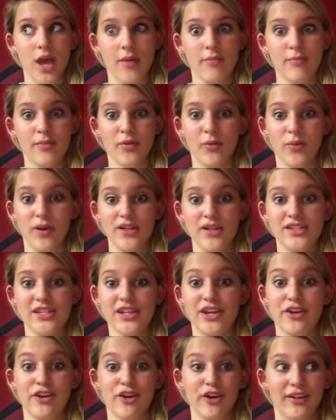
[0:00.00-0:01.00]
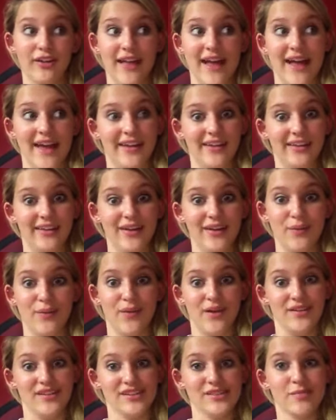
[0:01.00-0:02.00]
But one's a girl aisle and
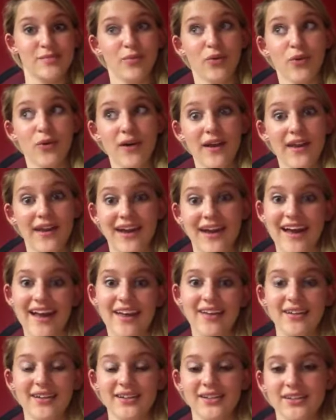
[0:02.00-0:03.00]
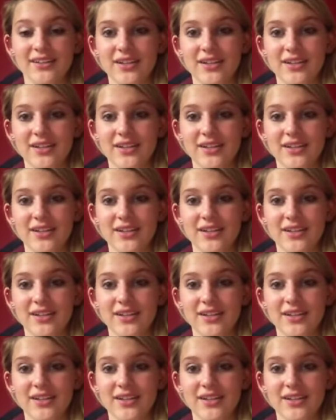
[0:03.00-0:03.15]
one's a boy aisle.